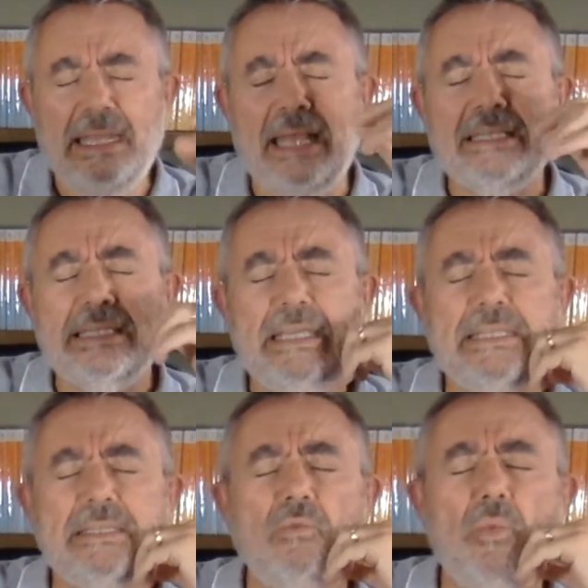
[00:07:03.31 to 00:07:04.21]
that
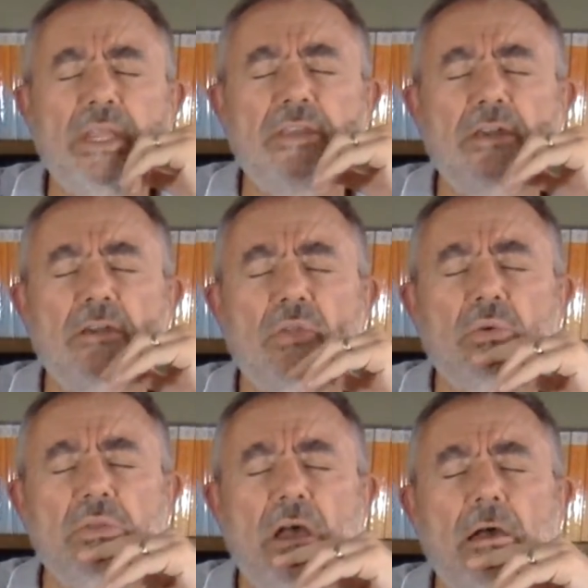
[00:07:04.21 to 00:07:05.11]
season with you
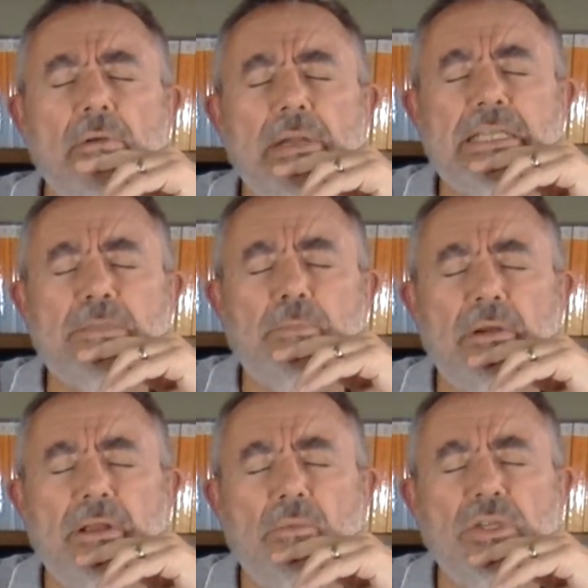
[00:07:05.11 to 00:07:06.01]
through the Holy Spirit?